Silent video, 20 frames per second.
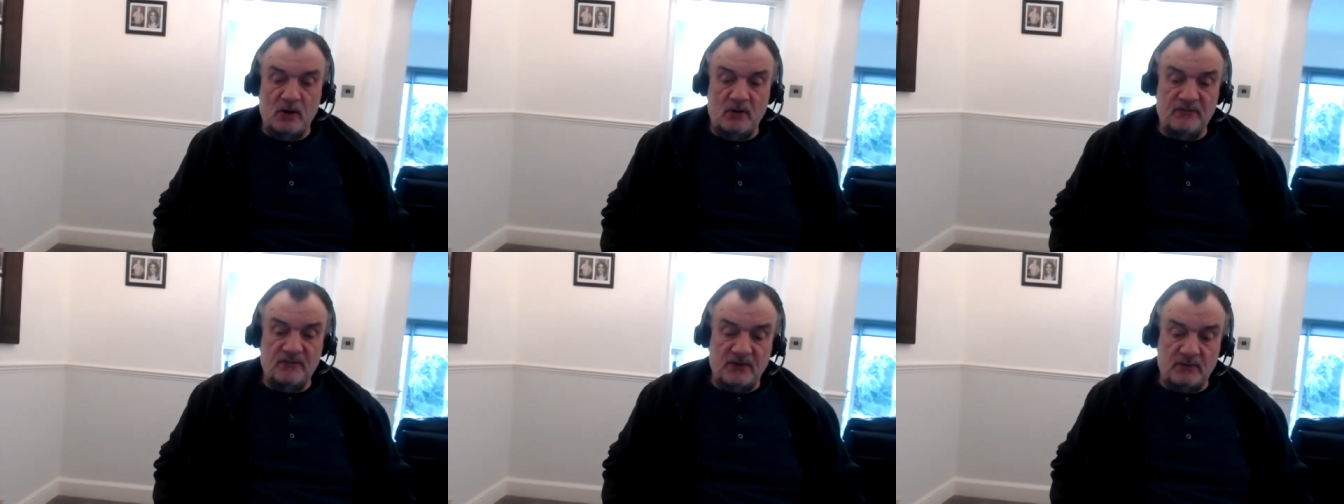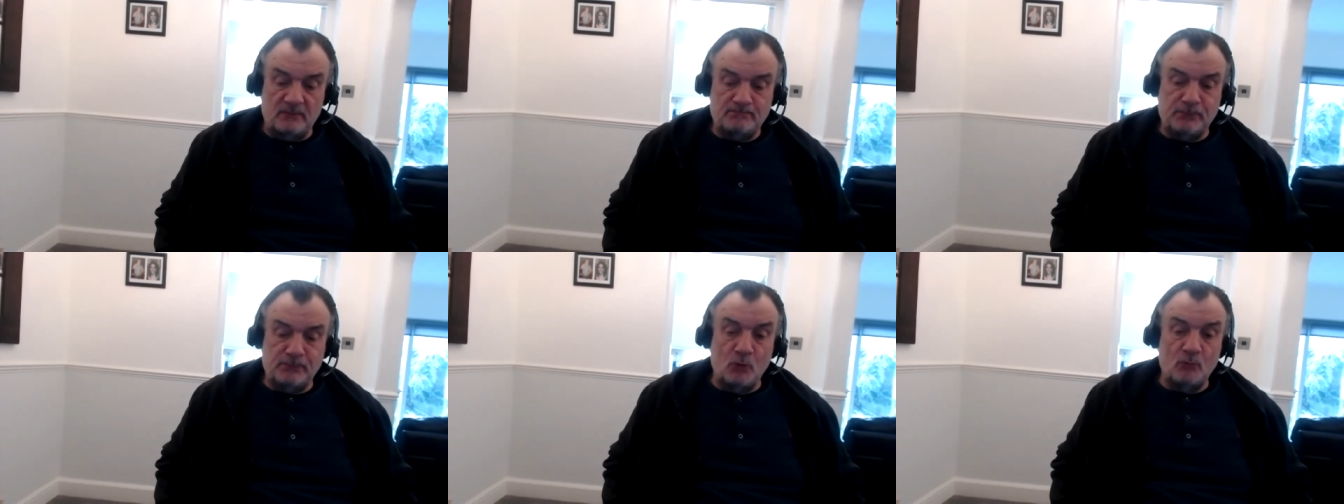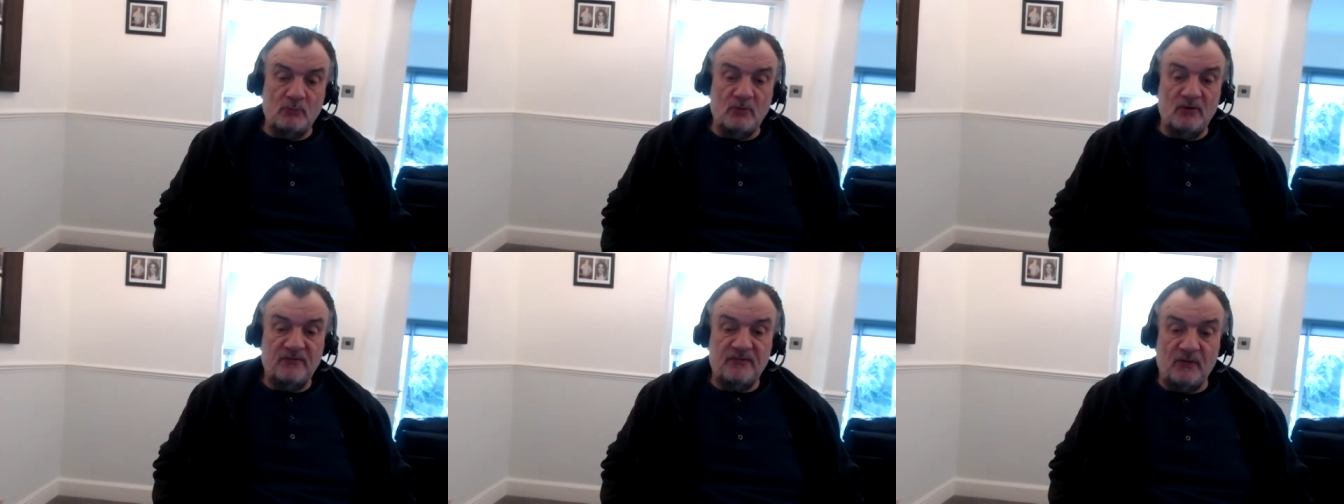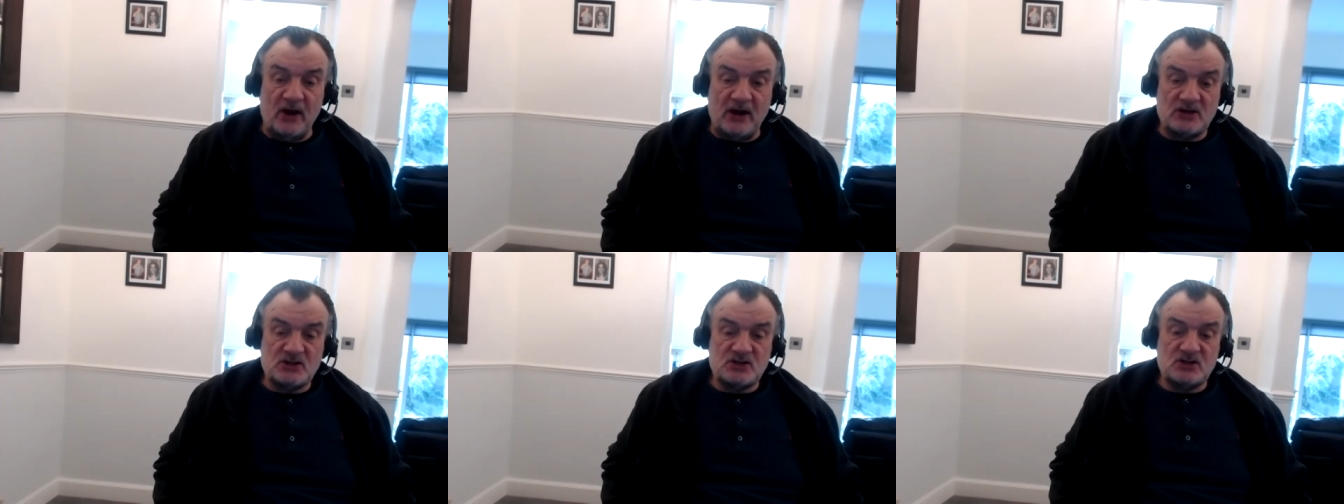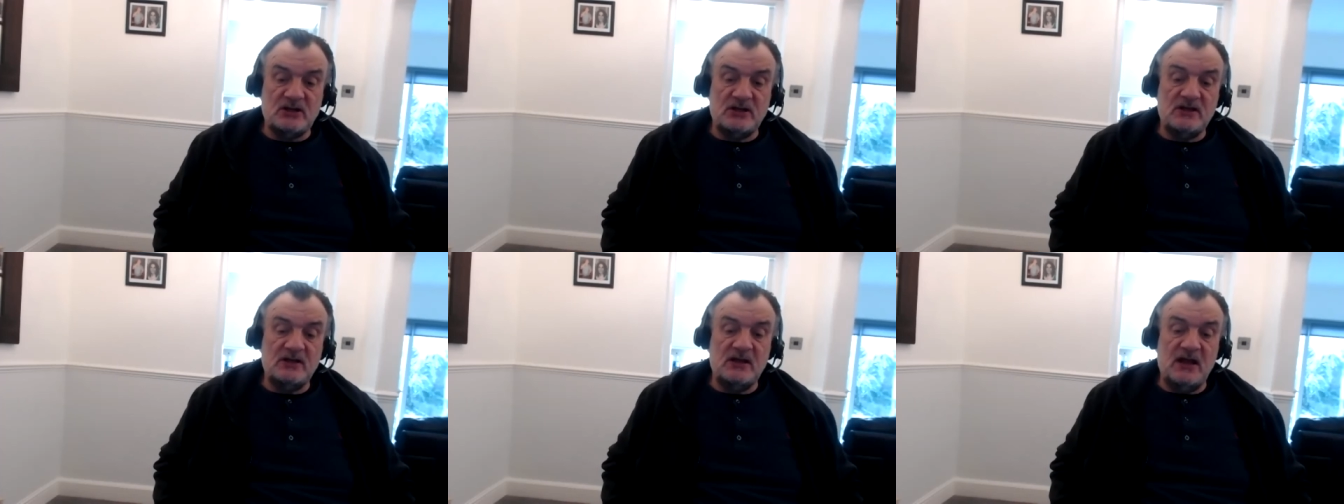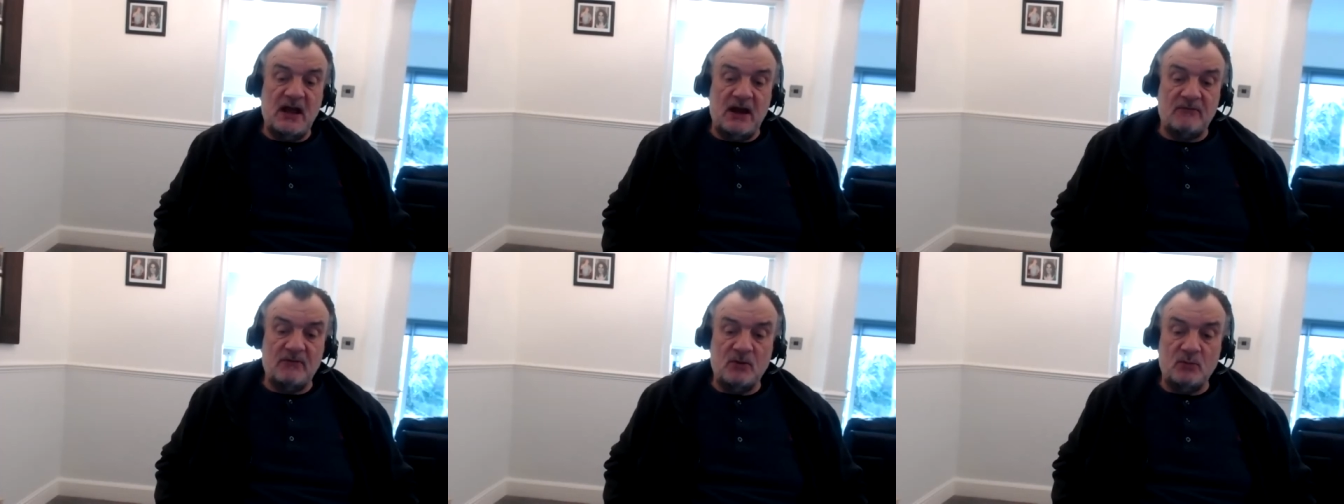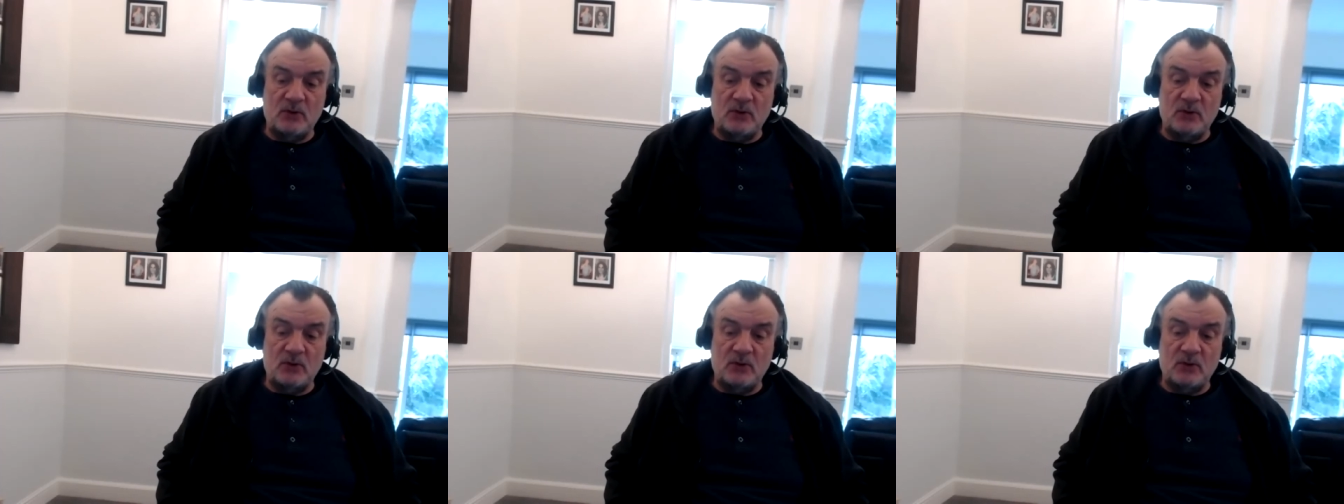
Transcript: I think Bournemouth actually Harry.